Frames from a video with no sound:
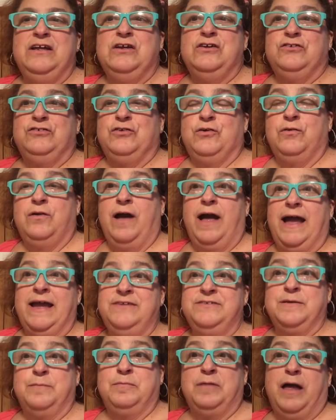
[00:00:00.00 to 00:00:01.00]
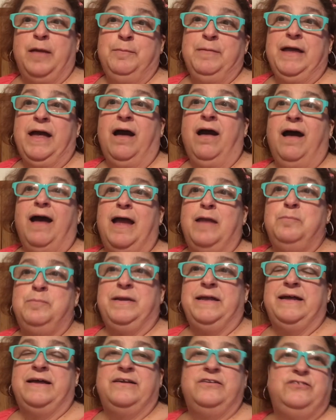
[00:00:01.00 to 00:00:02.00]
So guys, I'm coming on
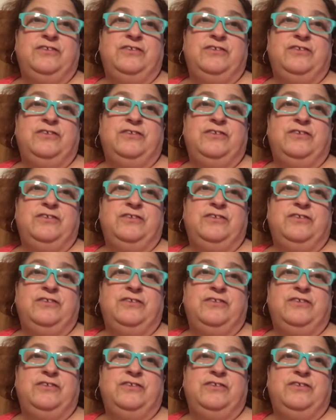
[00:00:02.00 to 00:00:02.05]
because